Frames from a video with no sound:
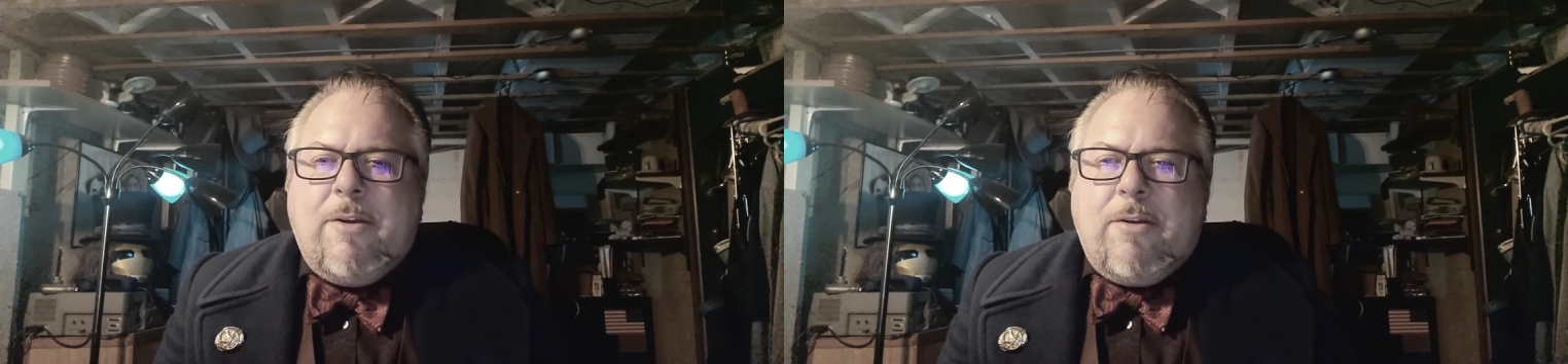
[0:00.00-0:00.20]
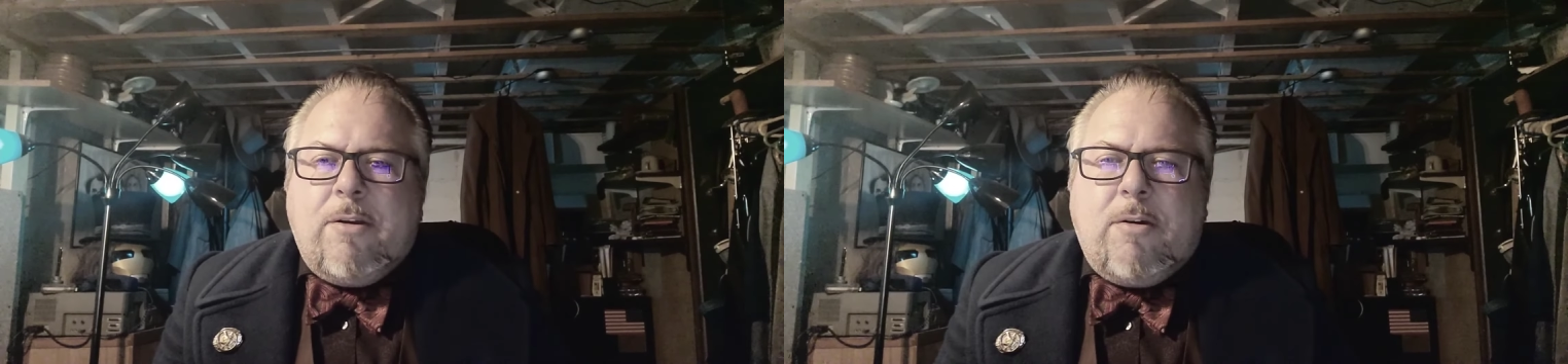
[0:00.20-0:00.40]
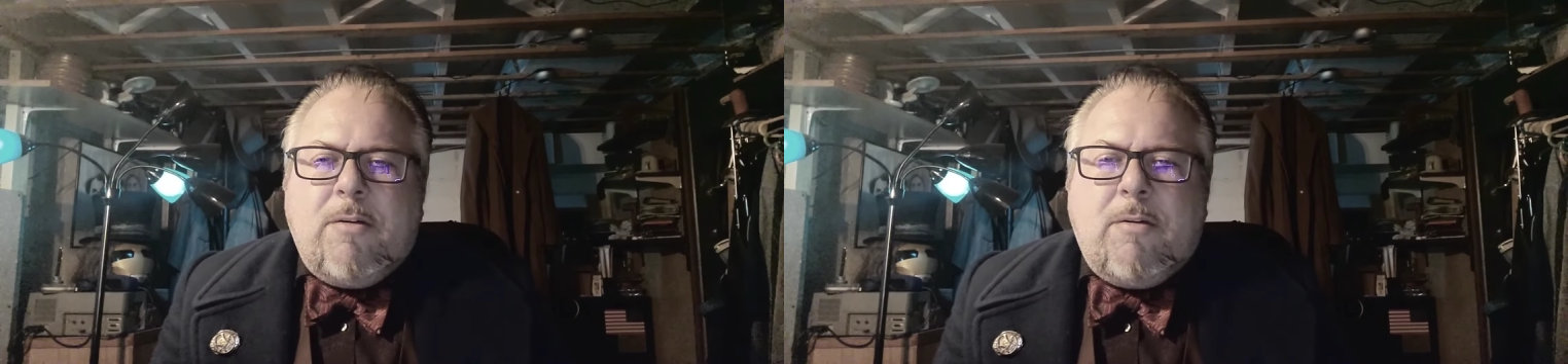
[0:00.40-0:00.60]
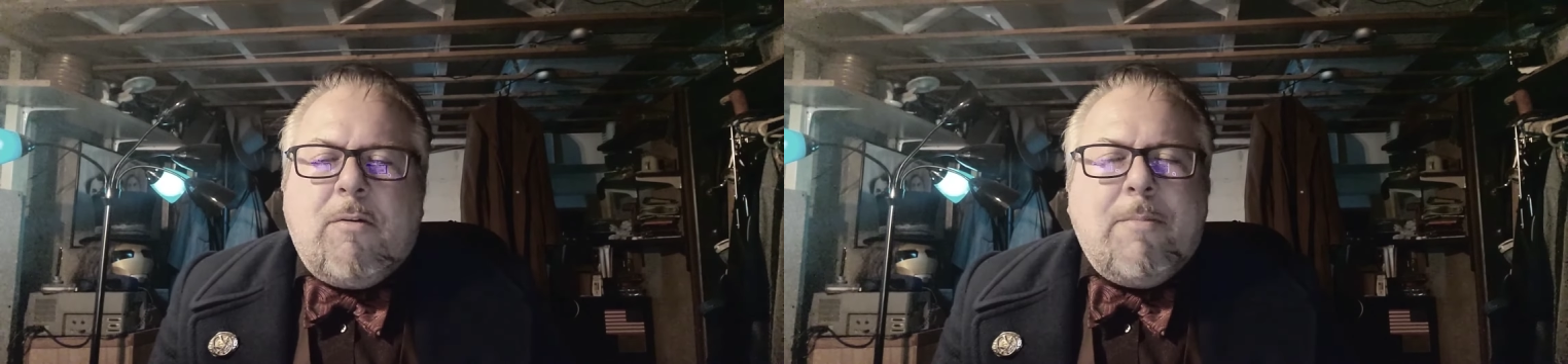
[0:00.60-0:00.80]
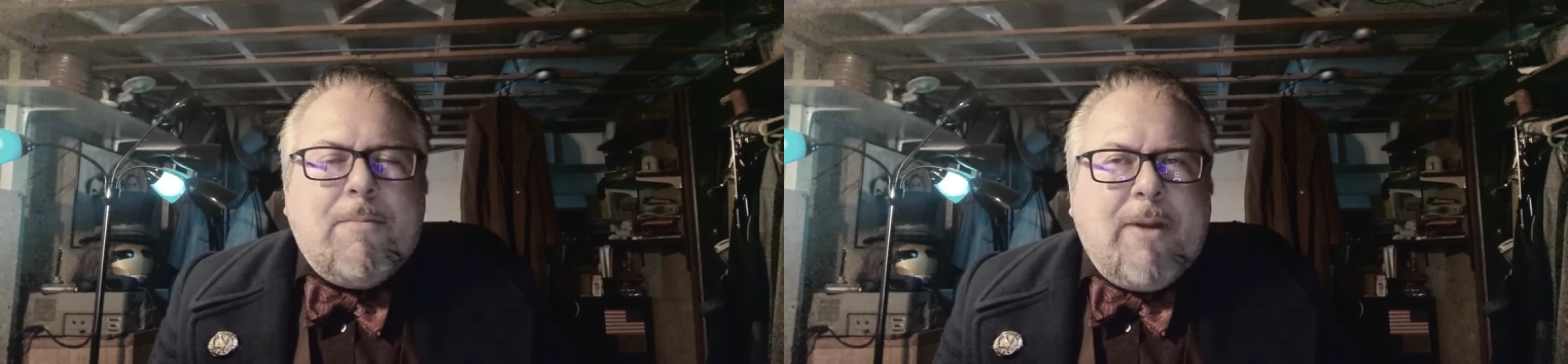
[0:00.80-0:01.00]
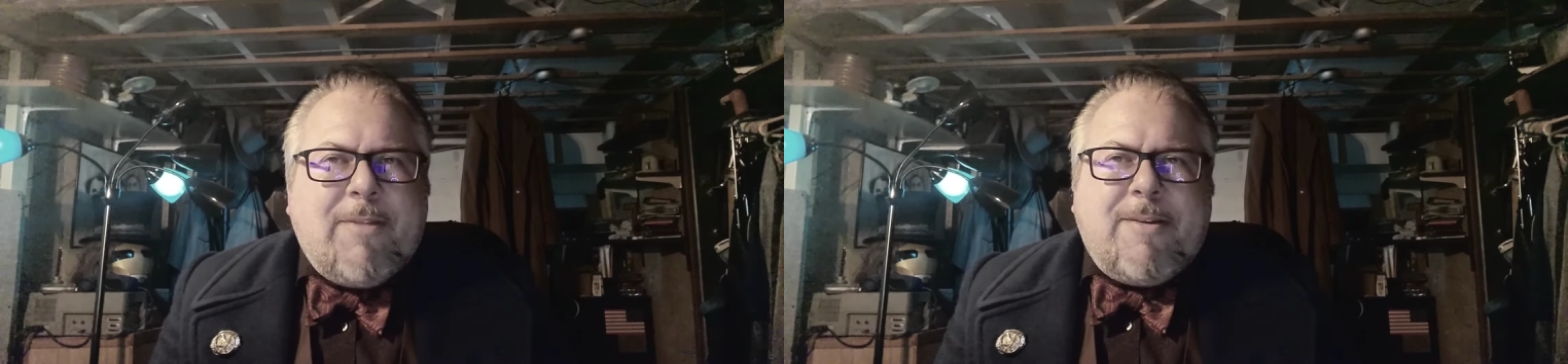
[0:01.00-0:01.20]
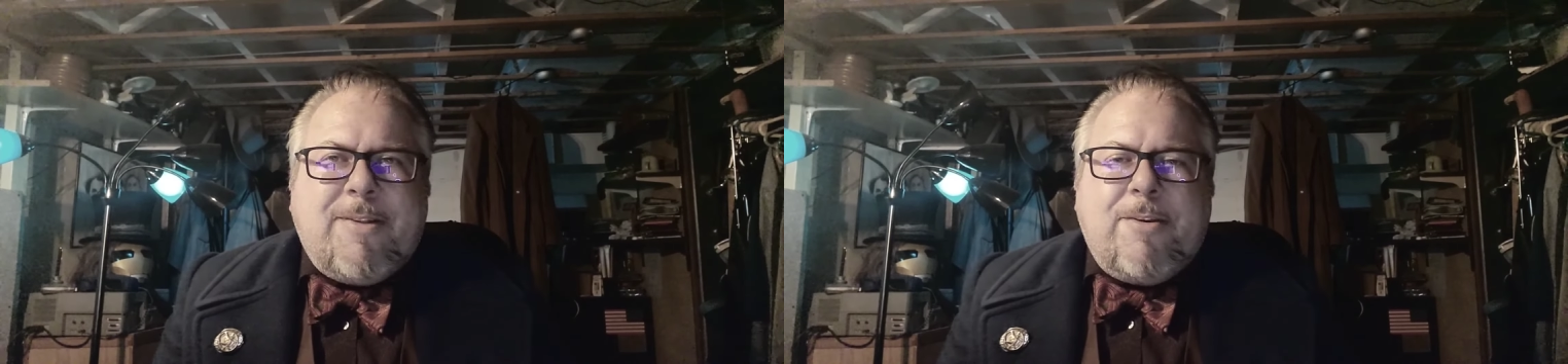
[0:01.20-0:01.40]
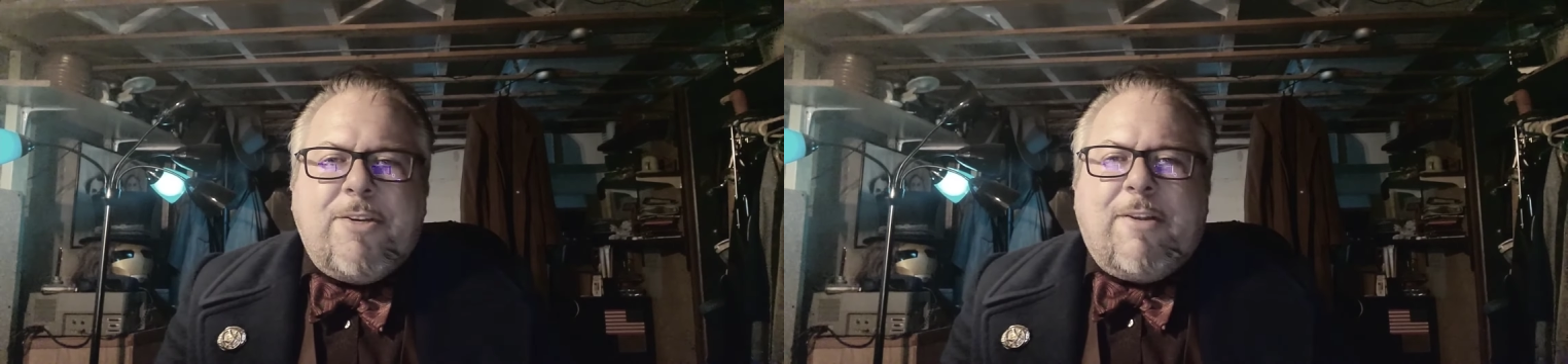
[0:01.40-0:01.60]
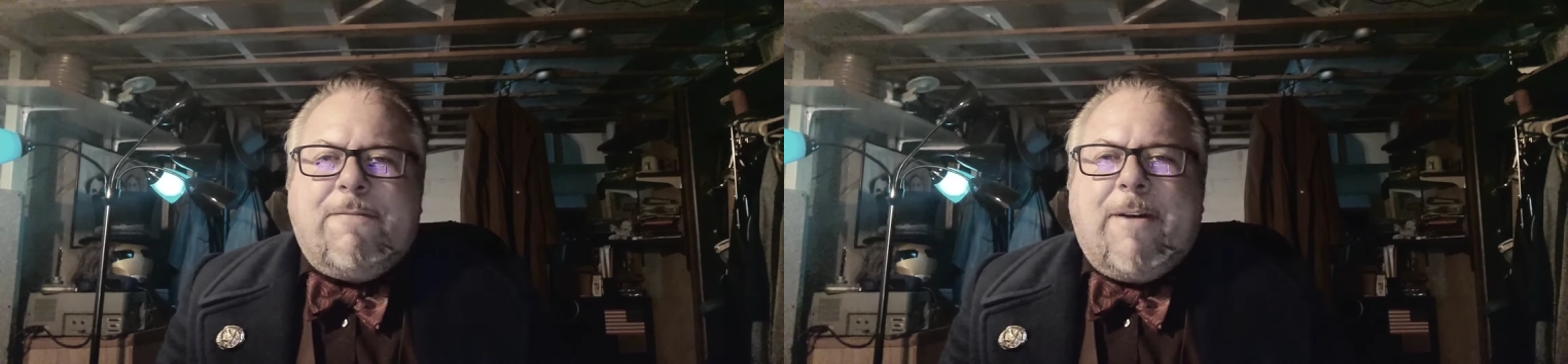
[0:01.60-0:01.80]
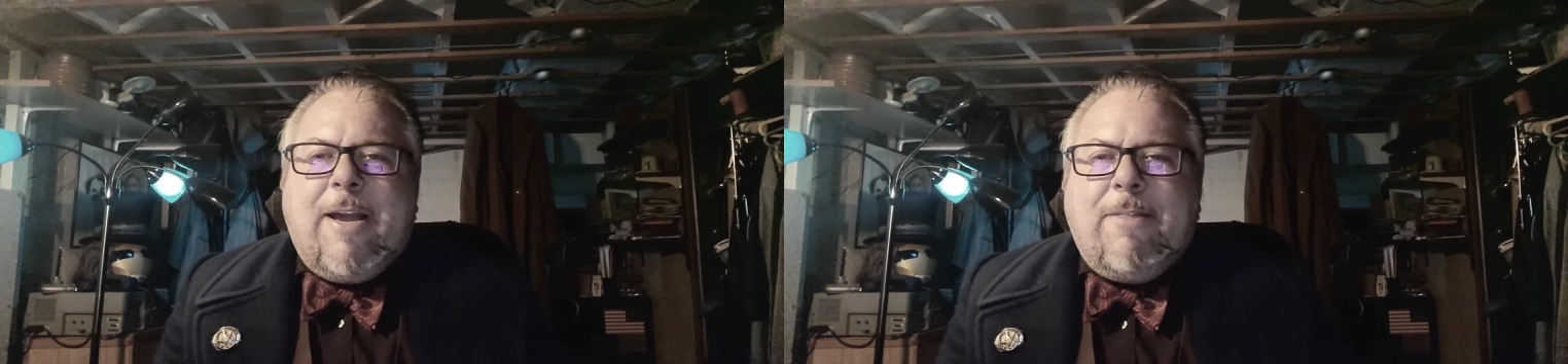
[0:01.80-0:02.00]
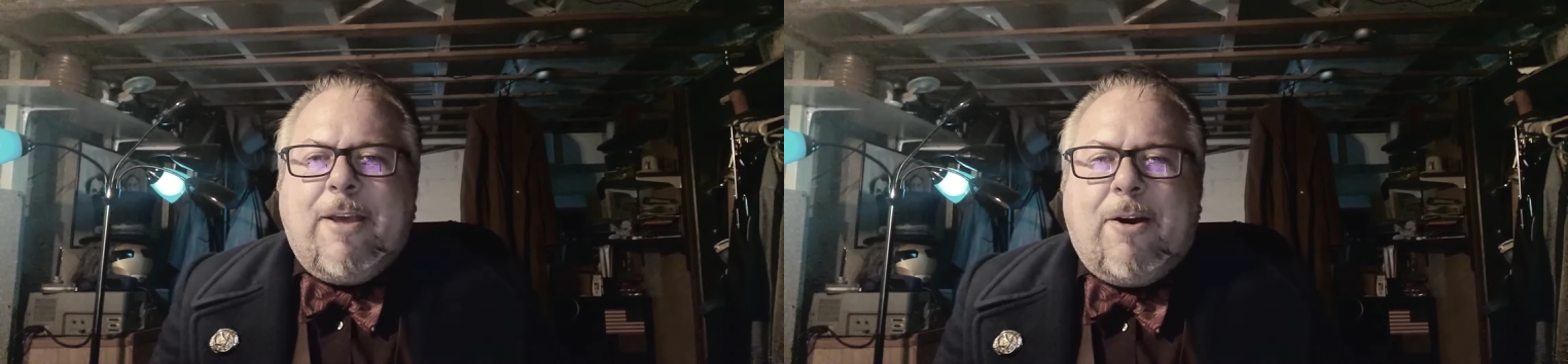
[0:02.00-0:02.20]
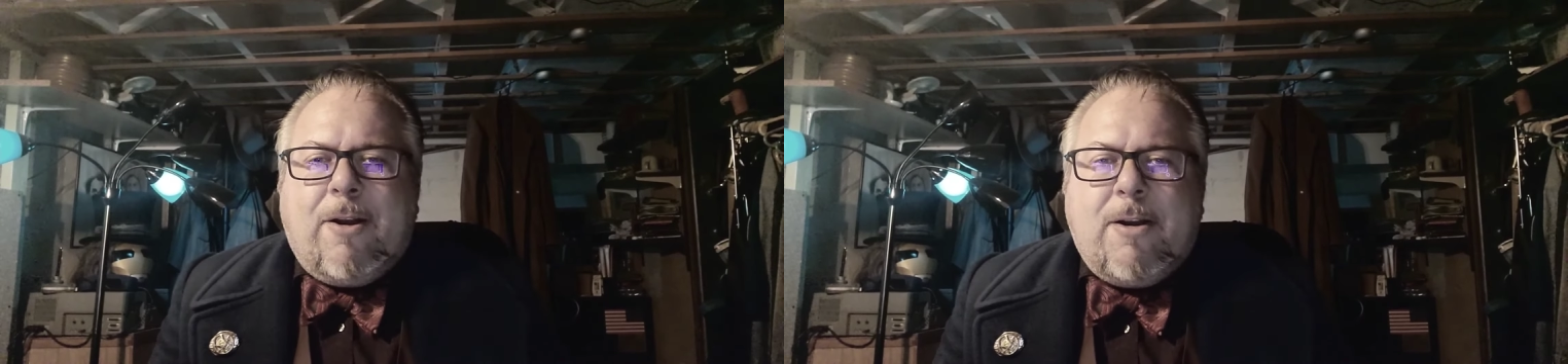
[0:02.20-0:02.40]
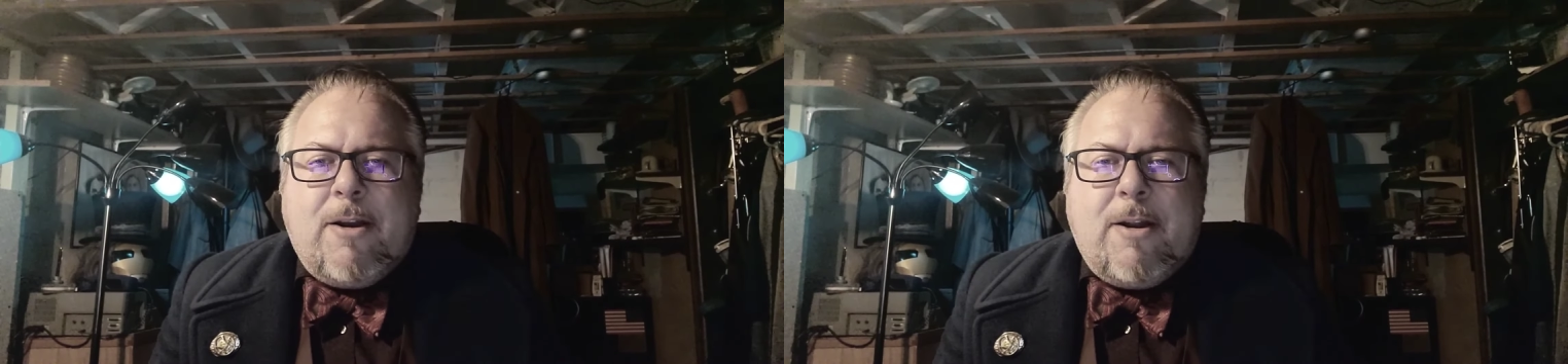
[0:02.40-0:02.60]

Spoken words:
no, me brothers, they're just fine, they are."